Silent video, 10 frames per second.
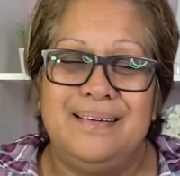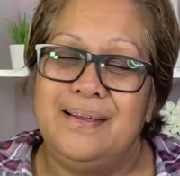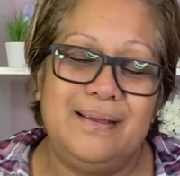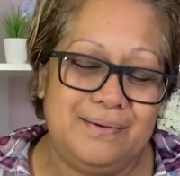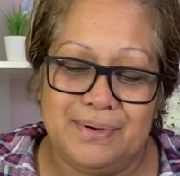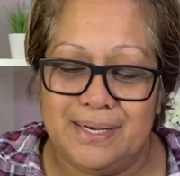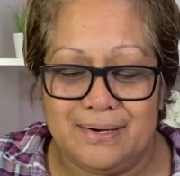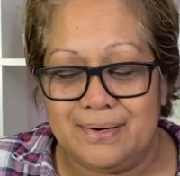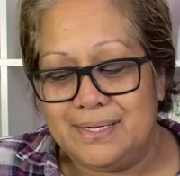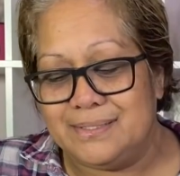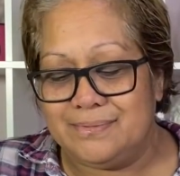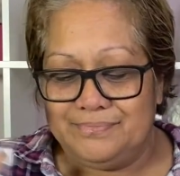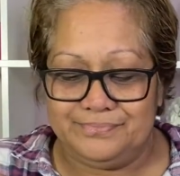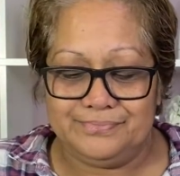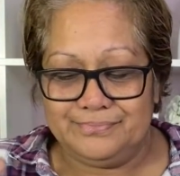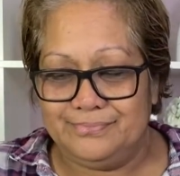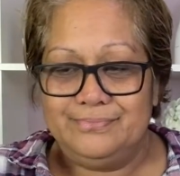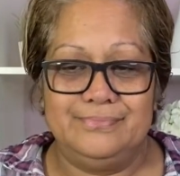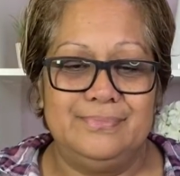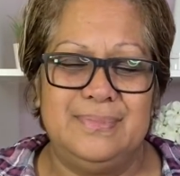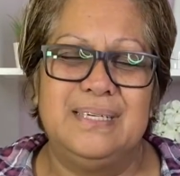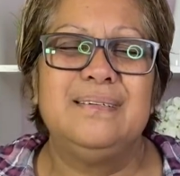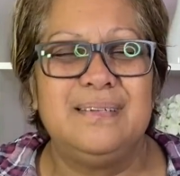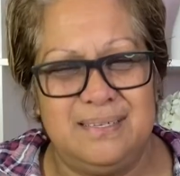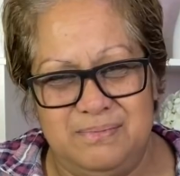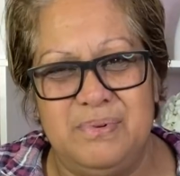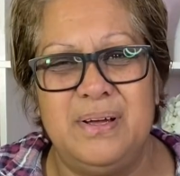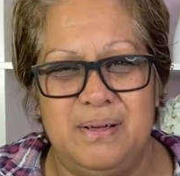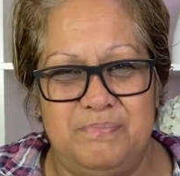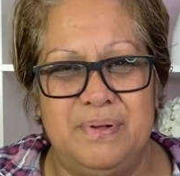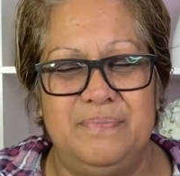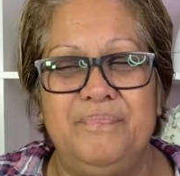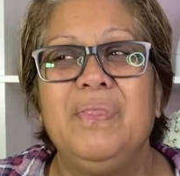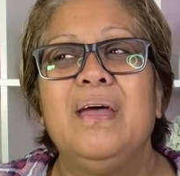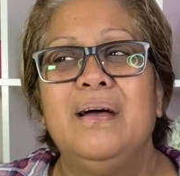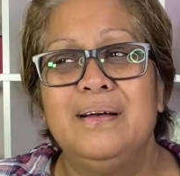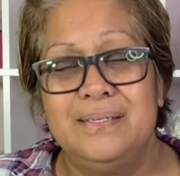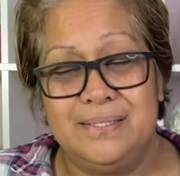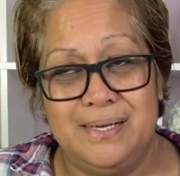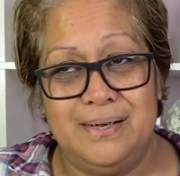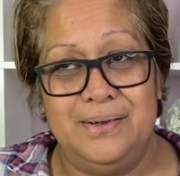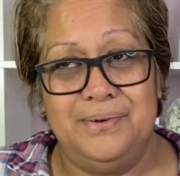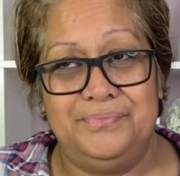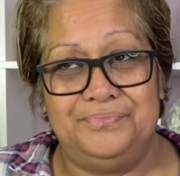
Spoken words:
Anyway guys, that's what happened. So